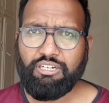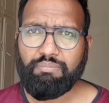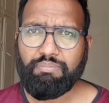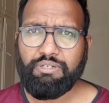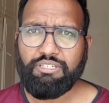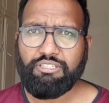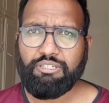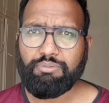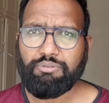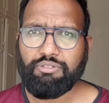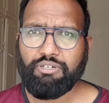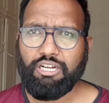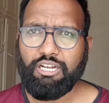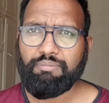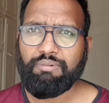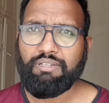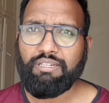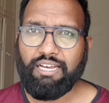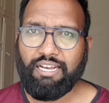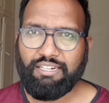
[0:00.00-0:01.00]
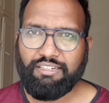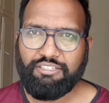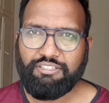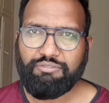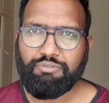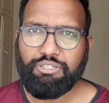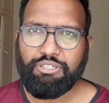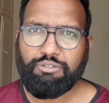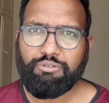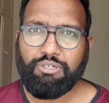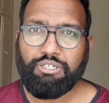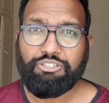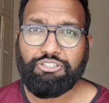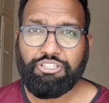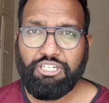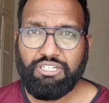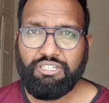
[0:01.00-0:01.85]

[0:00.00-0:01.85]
please subscribe and like this video and share